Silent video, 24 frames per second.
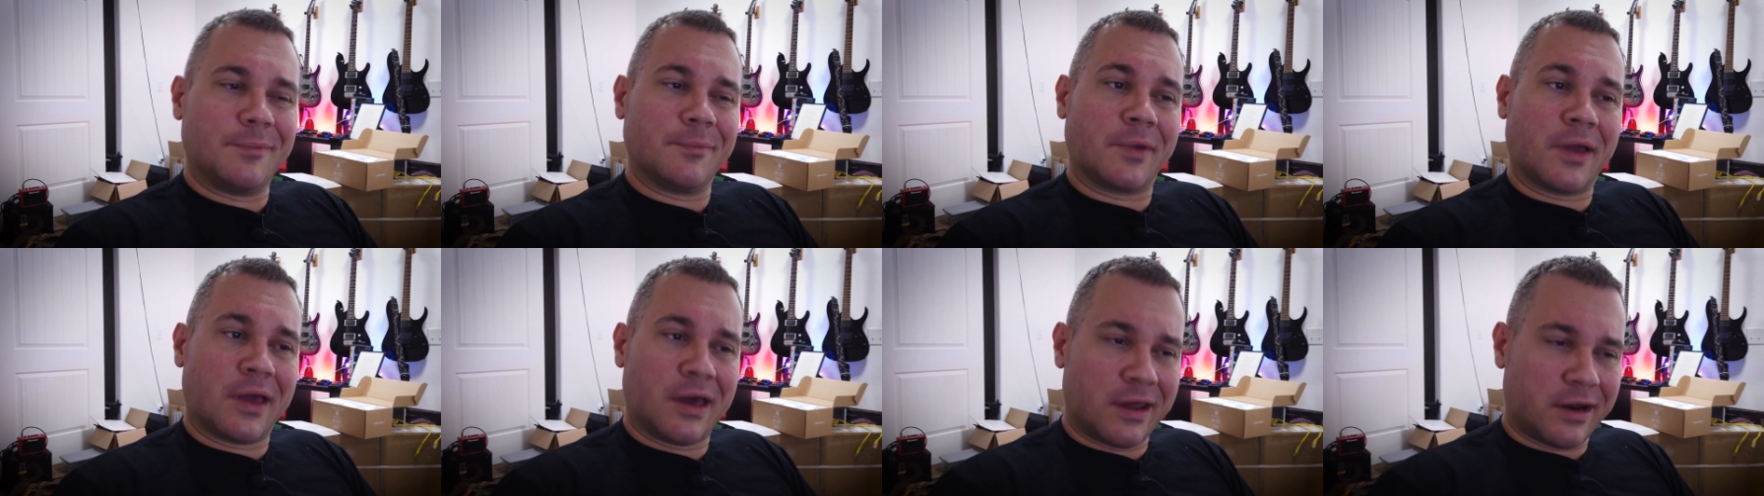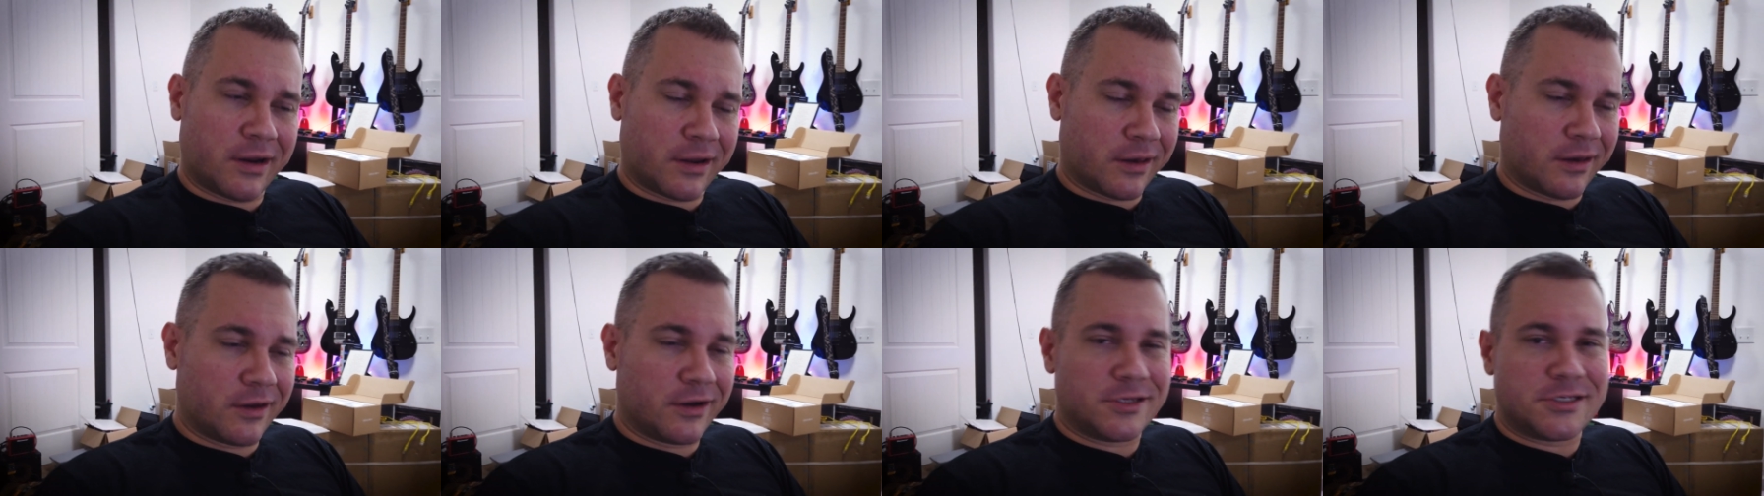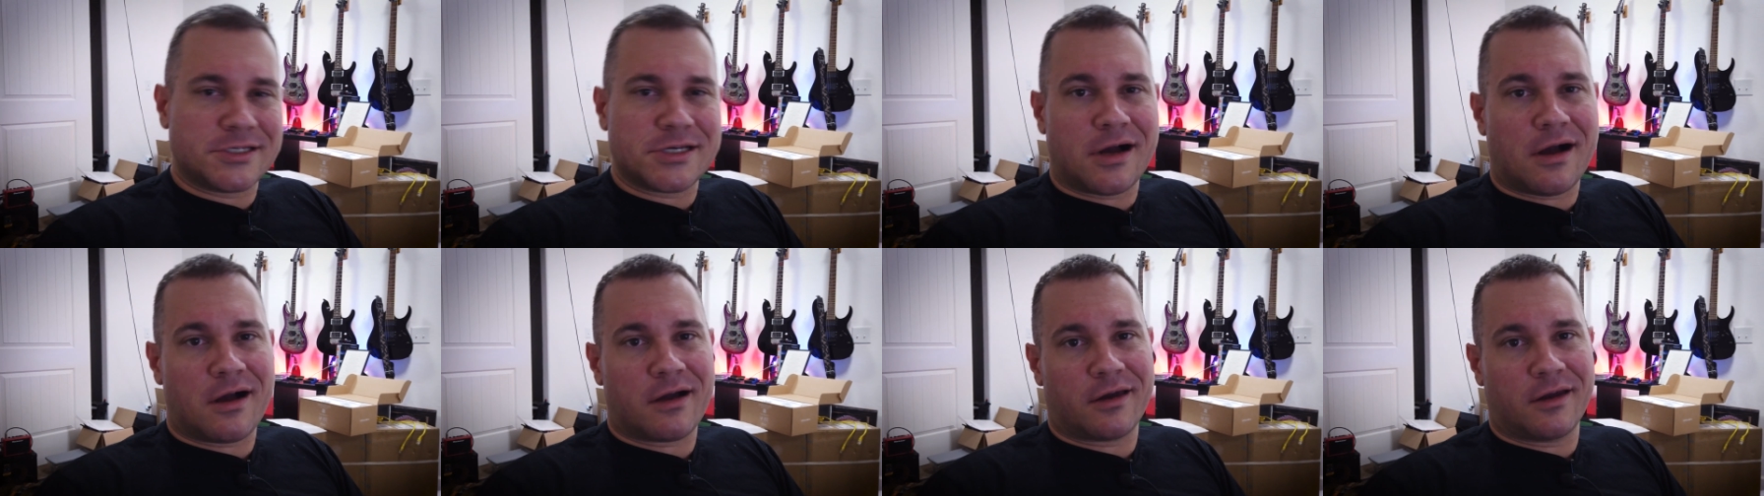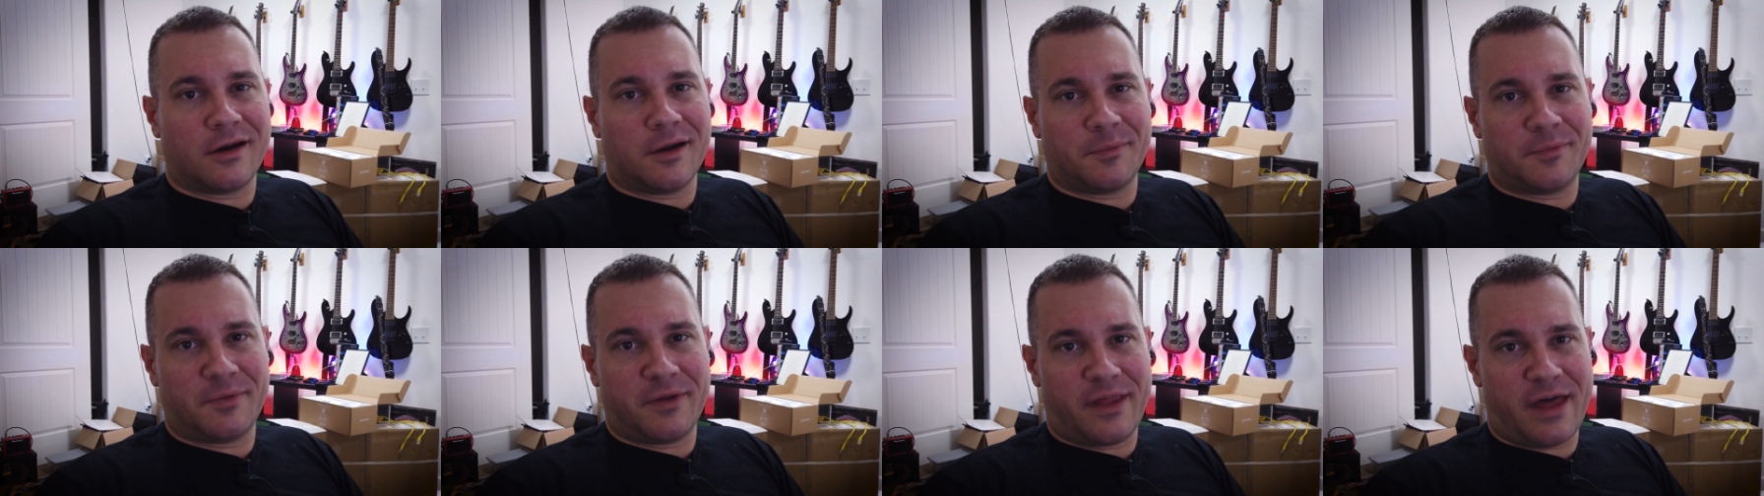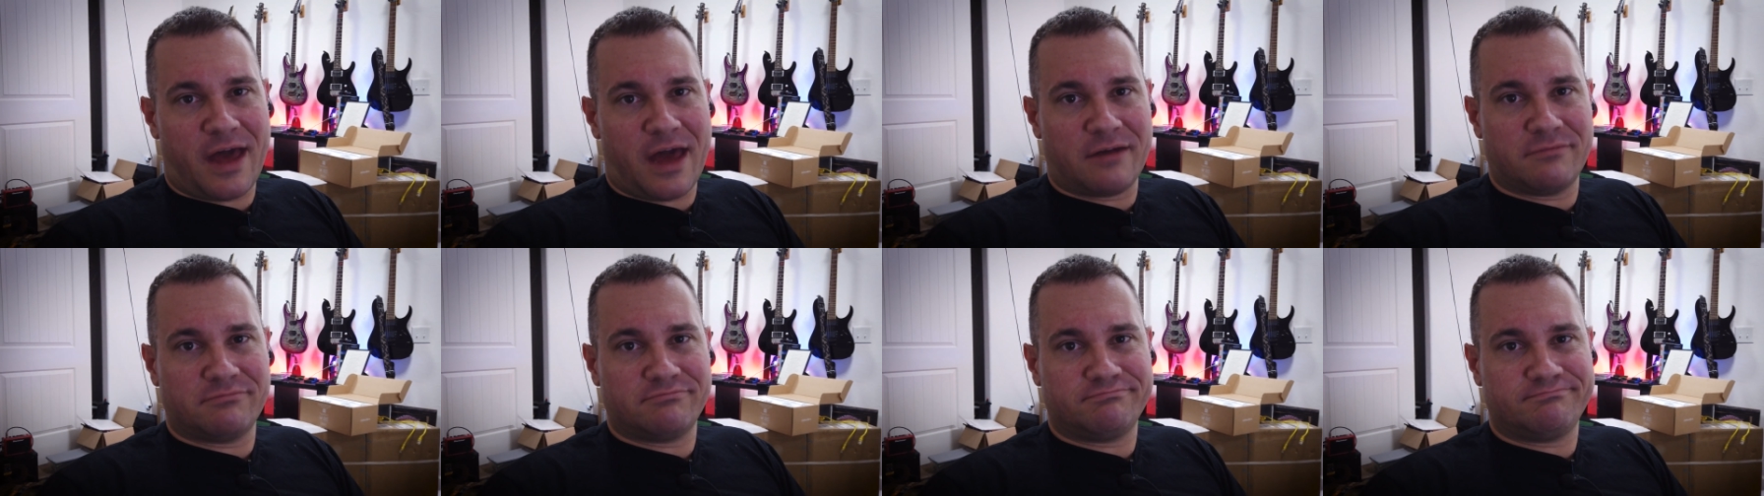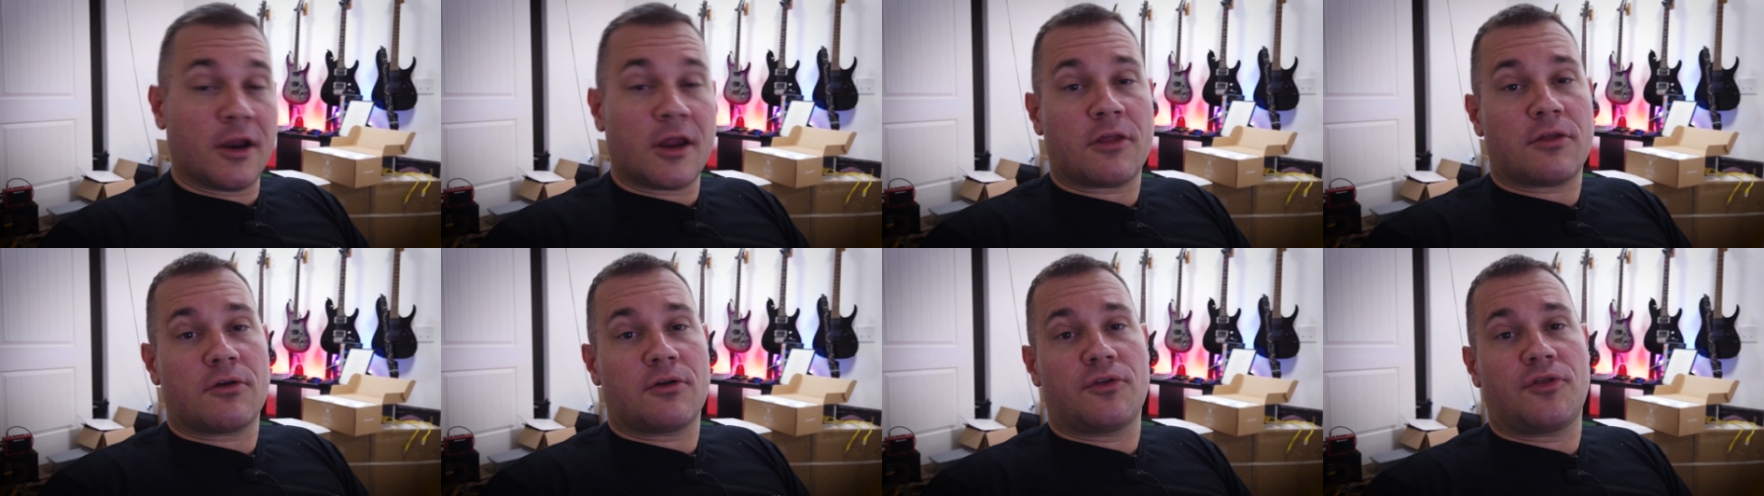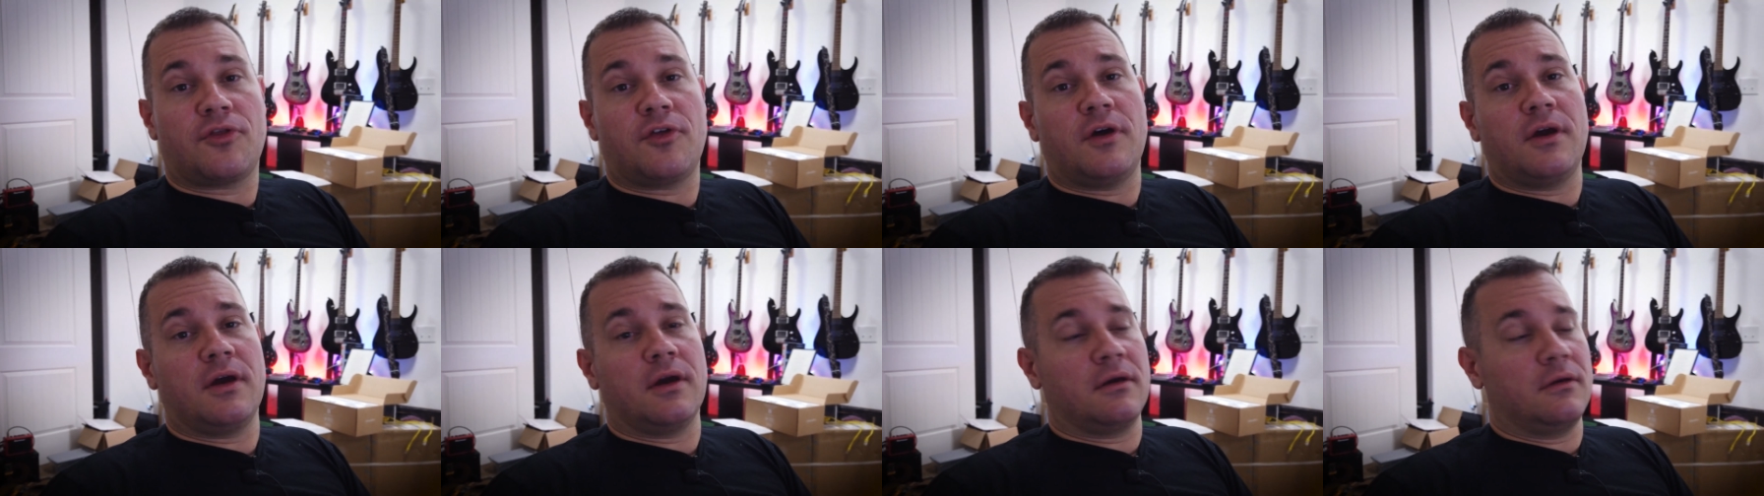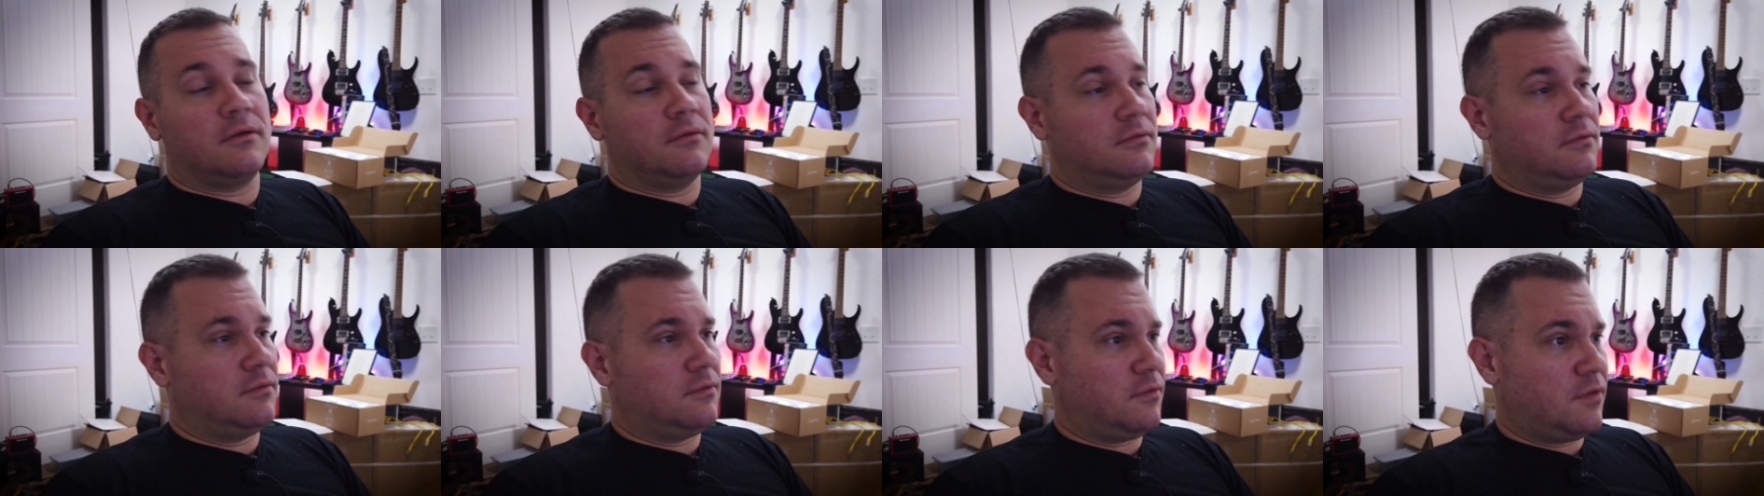I'm kind of going to chalk it up to that. Another thing